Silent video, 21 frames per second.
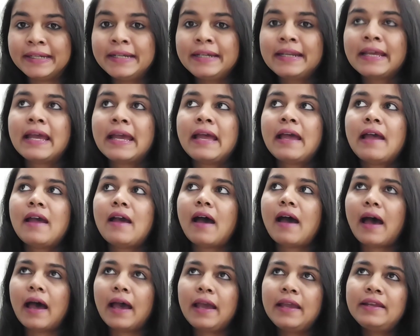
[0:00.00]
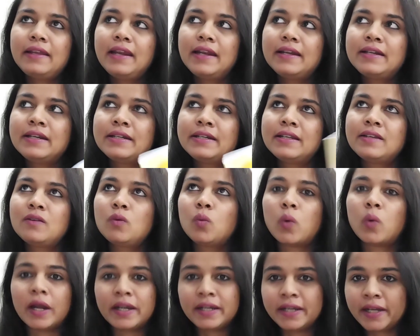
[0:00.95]
it. I read it in
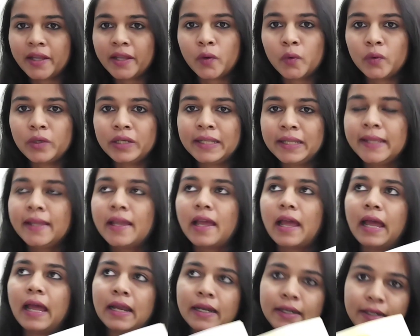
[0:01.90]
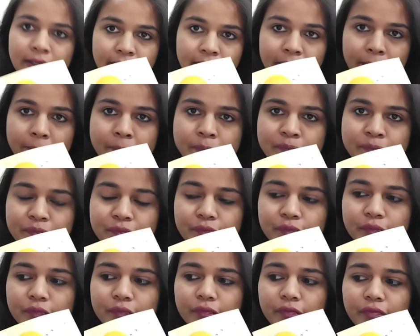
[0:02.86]
one day only, and
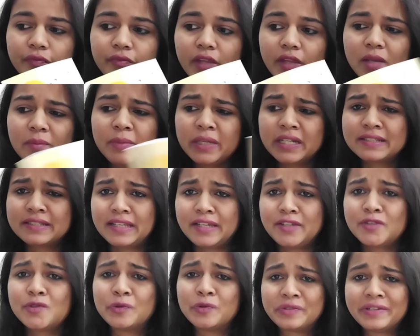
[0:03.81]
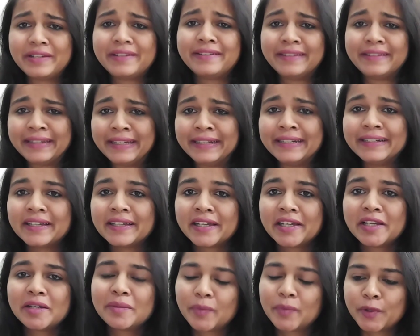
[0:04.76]
because I usually read
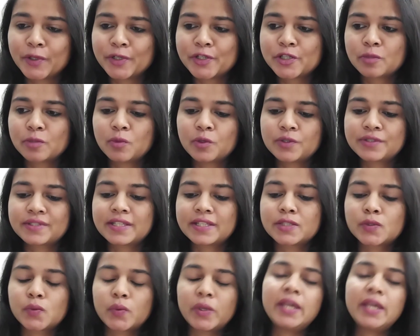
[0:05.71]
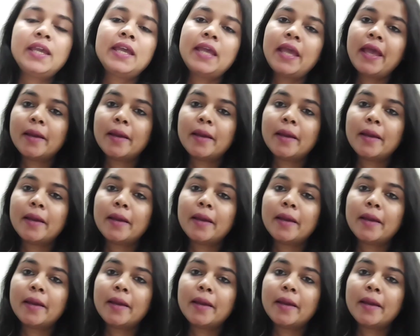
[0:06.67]
poetry books this way,